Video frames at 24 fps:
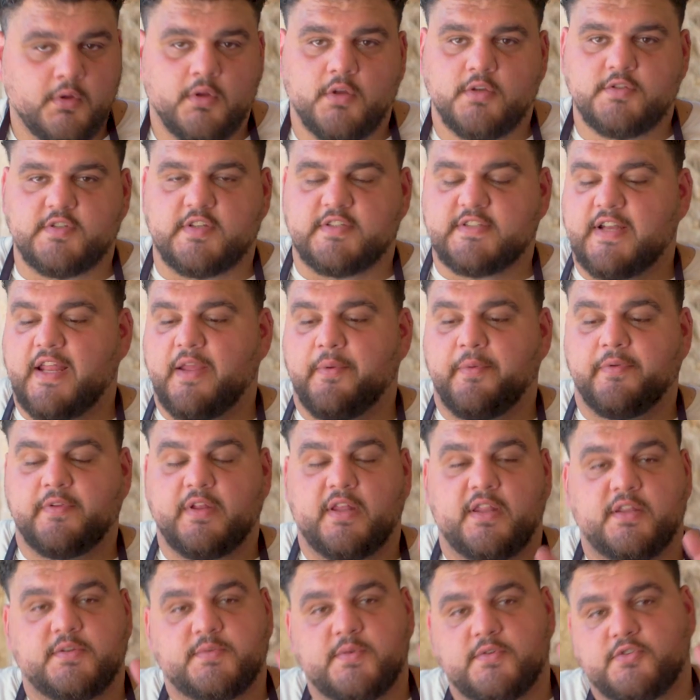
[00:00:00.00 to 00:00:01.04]
So today we've
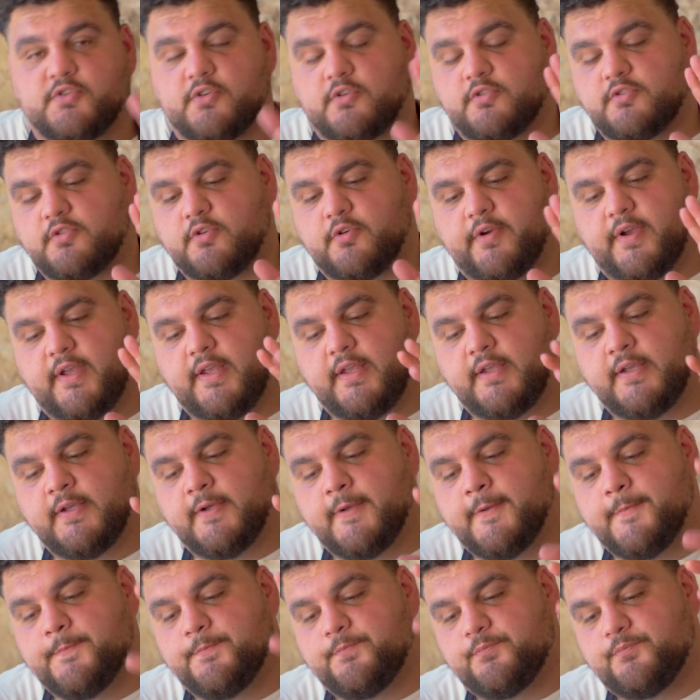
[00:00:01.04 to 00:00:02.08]
done this with John Dory.
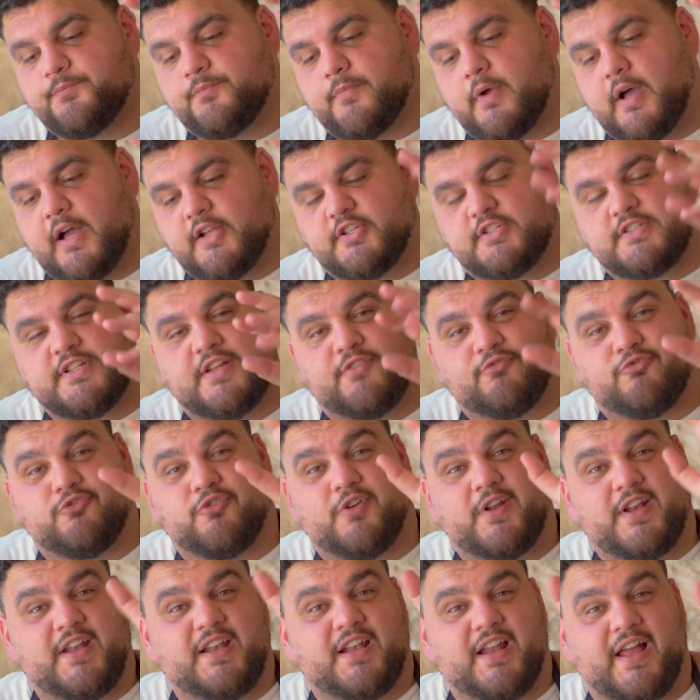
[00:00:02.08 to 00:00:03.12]
I just
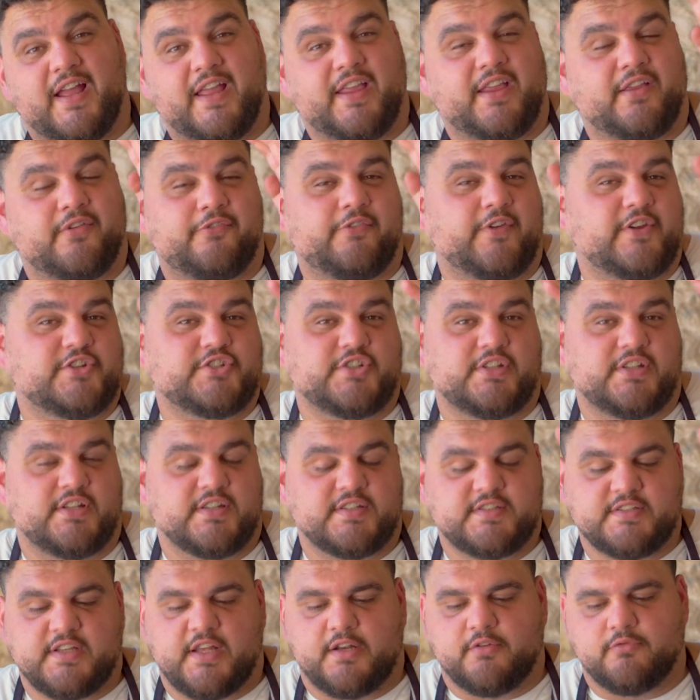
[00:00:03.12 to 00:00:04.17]
really like eating fish in the
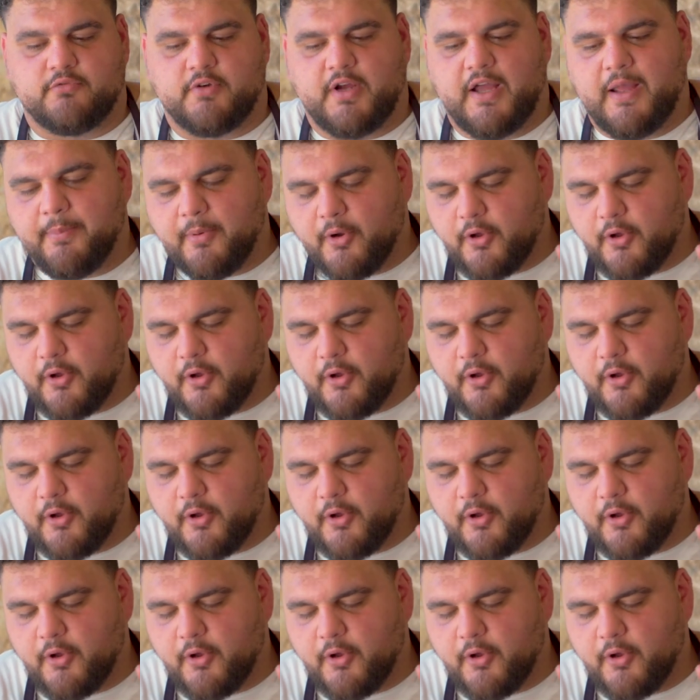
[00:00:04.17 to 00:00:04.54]
sun, right?